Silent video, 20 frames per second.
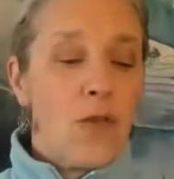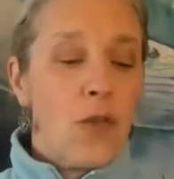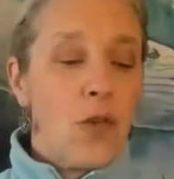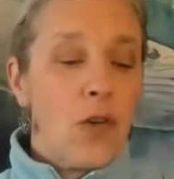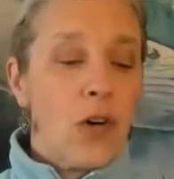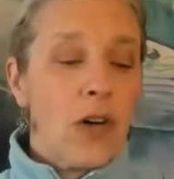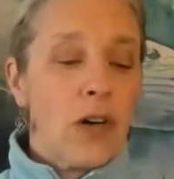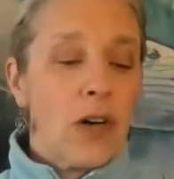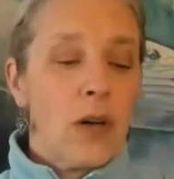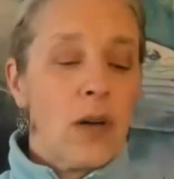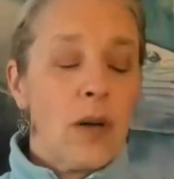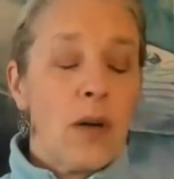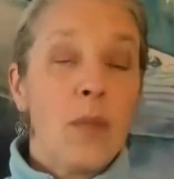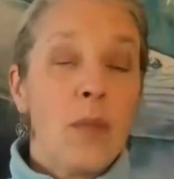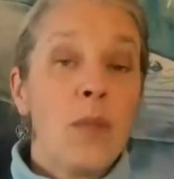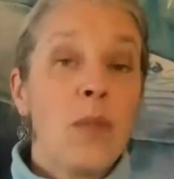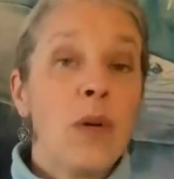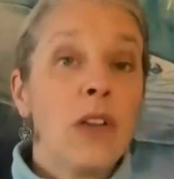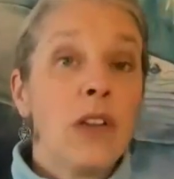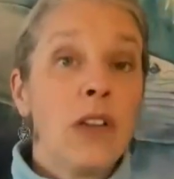for
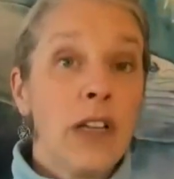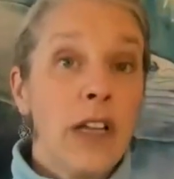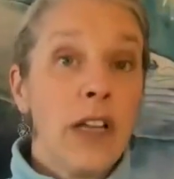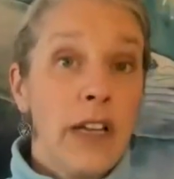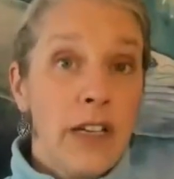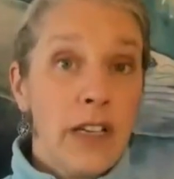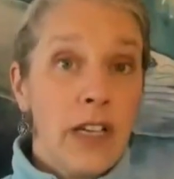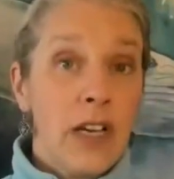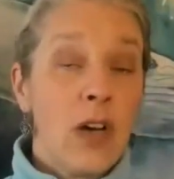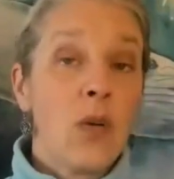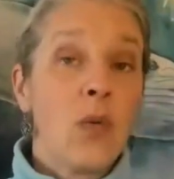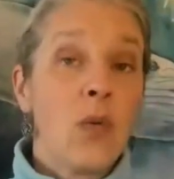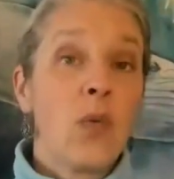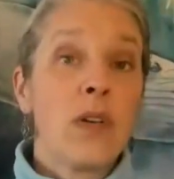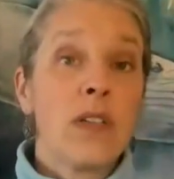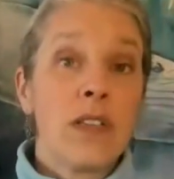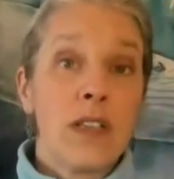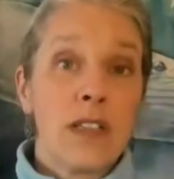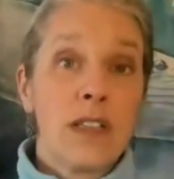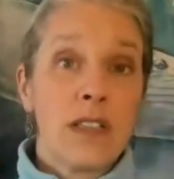millennia
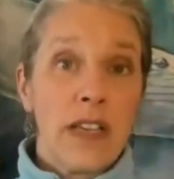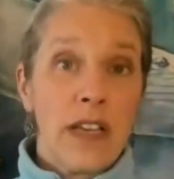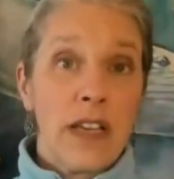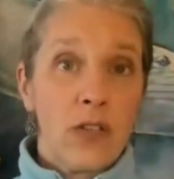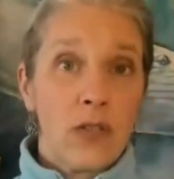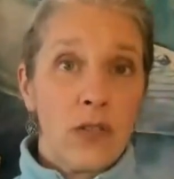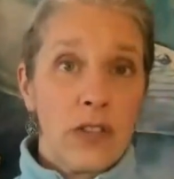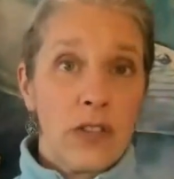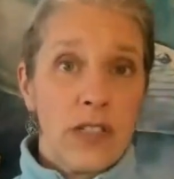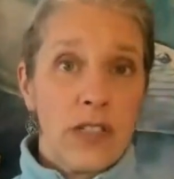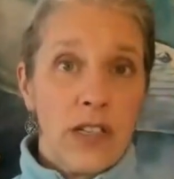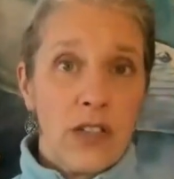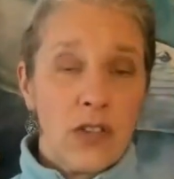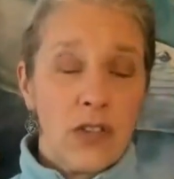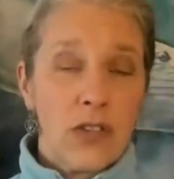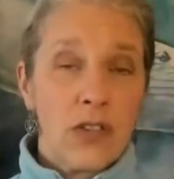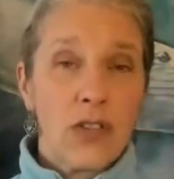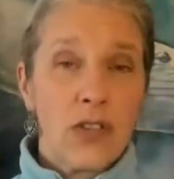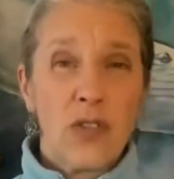was the sacral center.